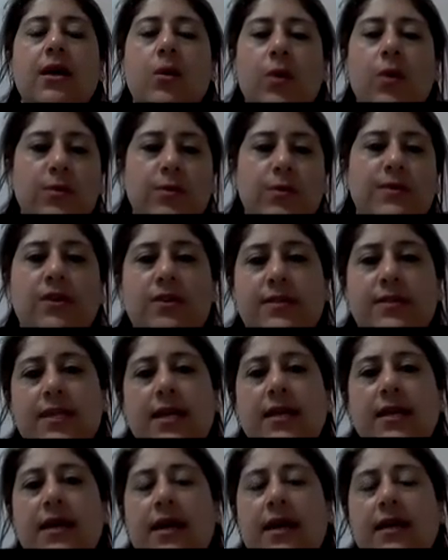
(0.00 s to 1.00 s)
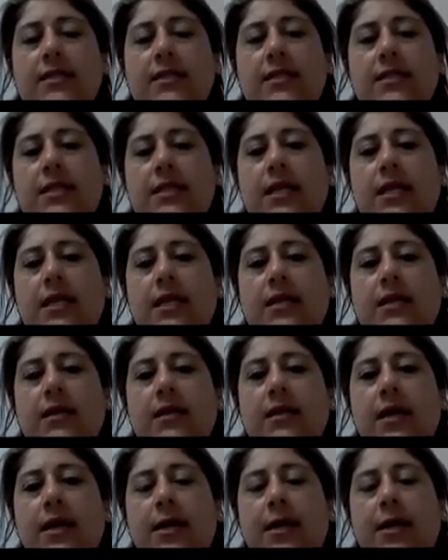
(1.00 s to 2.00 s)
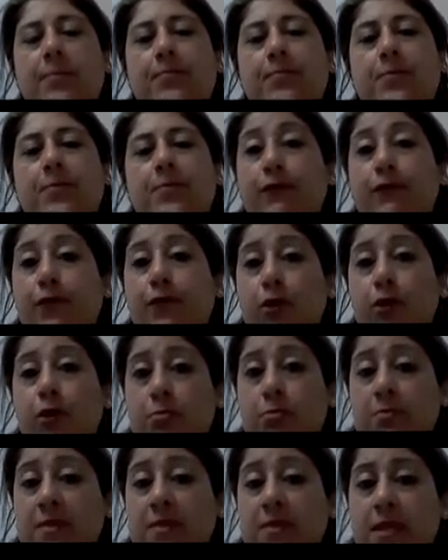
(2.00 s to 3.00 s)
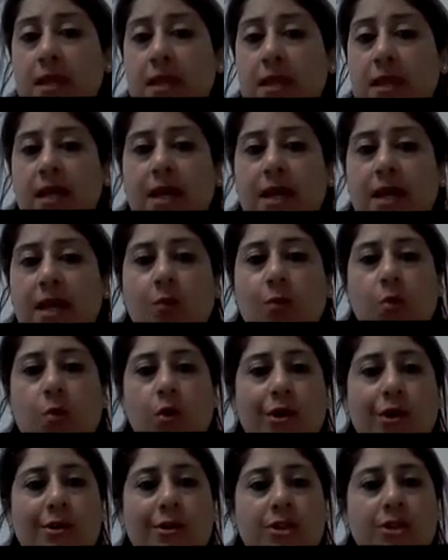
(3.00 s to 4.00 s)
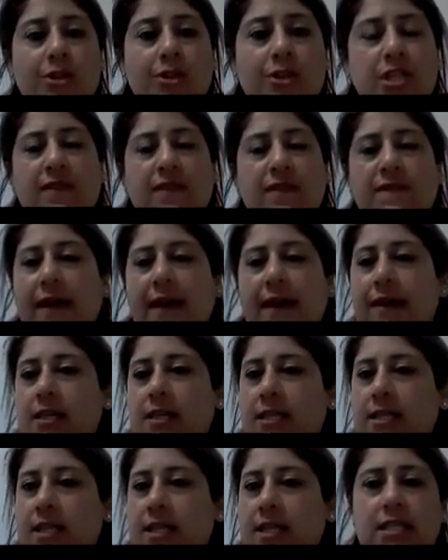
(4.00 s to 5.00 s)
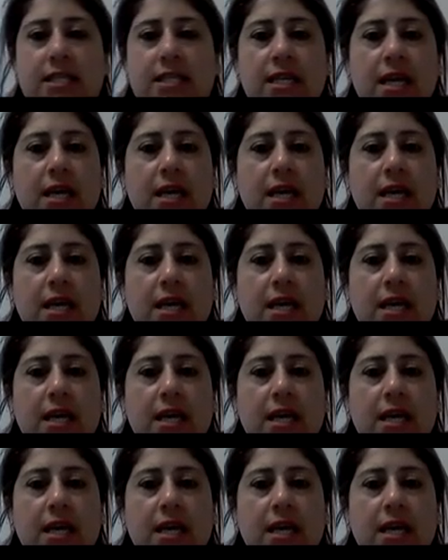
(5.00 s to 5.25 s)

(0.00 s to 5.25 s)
We also see that in the films that they watch, the fact that